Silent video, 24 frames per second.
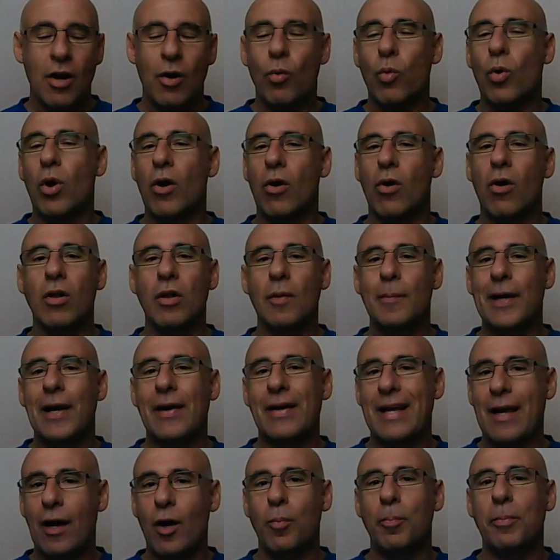we're all
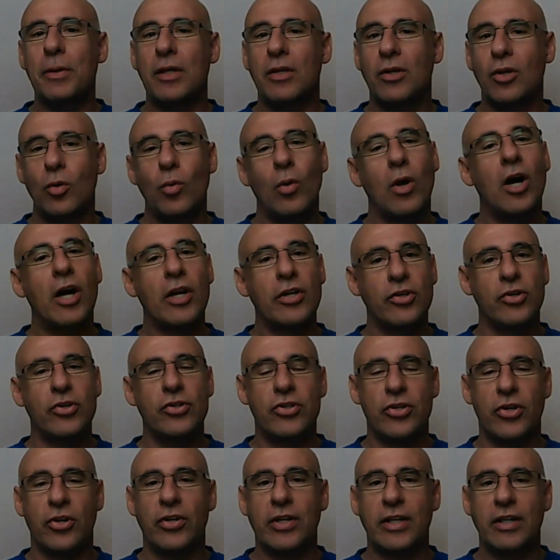about helping you on your
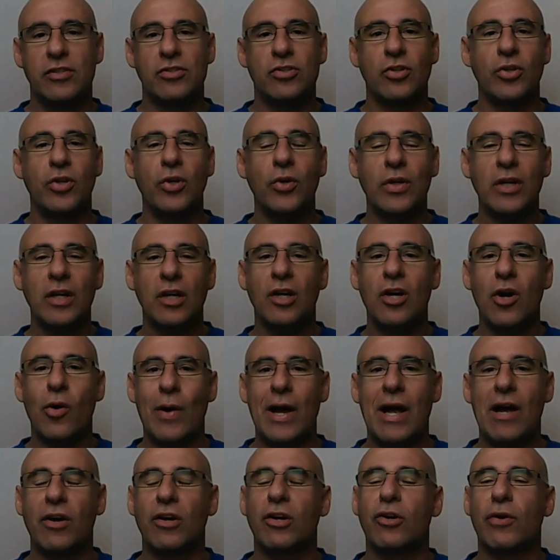journey so you can go
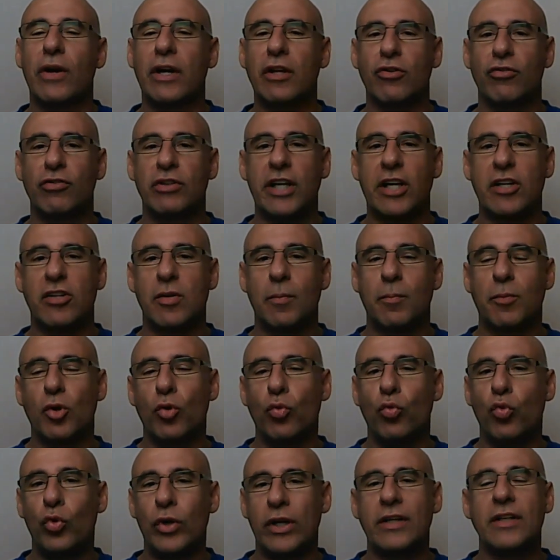out and create the relationship
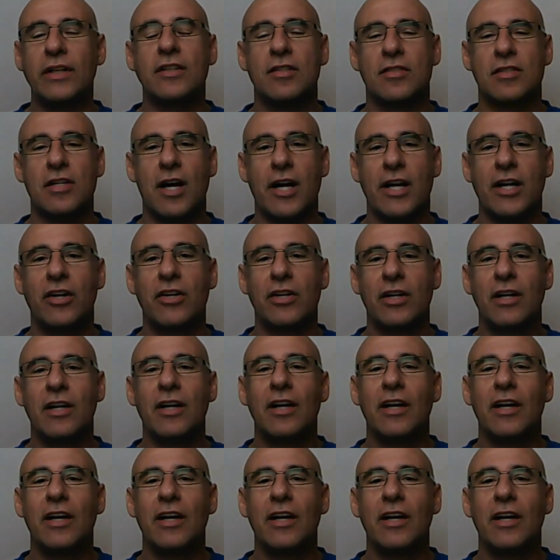you really desire